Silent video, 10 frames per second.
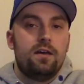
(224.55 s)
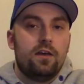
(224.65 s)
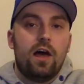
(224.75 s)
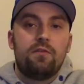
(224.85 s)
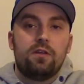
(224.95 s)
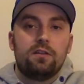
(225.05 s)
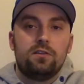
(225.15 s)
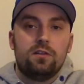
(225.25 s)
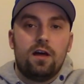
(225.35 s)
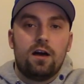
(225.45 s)
It'll have a
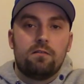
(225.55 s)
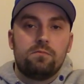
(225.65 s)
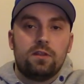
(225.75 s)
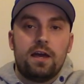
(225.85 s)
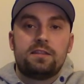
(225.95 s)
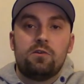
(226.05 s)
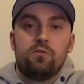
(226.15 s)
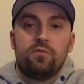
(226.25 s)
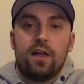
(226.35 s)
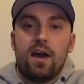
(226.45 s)
little light that will
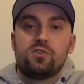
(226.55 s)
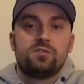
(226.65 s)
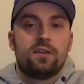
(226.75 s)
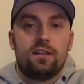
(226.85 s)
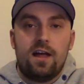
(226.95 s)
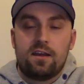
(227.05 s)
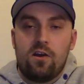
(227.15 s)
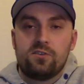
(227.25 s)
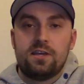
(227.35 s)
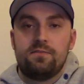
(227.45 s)
flash, just like a lot of
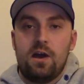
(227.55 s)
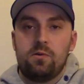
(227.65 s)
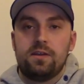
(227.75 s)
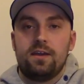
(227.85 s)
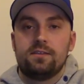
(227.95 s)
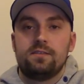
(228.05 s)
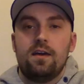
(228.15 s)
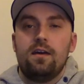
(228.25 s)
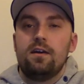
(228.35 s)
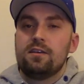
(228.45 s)
cars have nowadays.
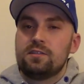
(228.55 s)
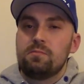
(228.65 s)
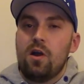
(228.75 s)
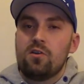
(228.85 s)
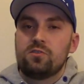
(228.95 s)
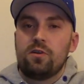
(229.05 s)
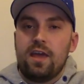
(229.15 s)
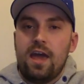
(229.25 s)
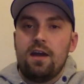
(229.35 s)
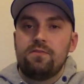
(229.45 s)
Some cars already
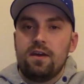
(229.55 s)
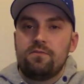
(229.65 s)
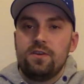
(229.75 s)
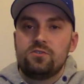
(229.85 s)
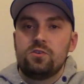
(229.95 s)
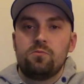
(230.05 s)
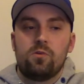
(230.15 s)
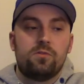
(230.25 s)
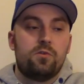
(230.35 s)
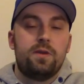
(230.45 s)
have that feature
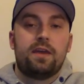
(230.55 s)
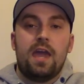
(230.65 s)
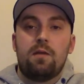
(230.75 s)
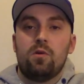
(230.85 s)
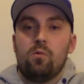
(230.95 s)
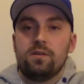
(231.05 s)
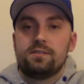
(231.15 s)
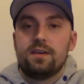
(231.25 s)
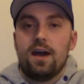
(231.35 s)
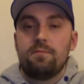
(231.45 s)
where there'll be a camera on one
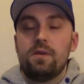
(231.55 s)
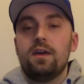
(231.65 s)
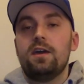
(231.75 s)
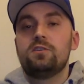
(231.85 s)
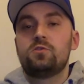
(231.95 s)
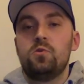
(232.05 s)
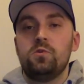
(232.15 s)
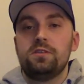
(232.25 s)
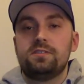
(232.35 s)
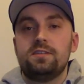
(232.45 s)
side. It's
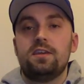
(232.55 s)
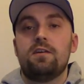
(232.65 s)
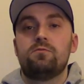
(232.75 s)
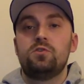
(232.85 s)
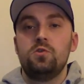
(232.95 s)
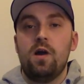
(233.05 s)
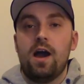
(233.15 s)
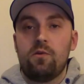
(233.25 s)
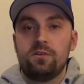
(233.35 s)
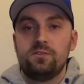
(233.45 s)
cool to see that you have two
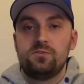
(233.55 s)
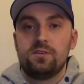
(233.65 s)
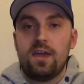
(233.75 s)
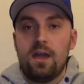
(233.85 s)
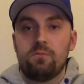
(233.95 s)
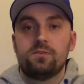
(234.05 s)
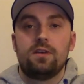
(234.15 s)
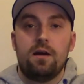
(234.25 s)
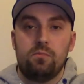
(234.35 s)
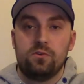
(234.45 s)
high-resolution cameras
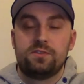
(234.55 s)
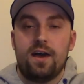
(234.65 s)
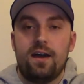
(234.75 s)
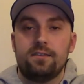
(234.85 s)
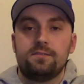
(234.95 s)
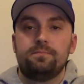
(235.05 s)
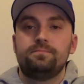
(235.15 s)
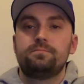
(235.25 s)
on both sides.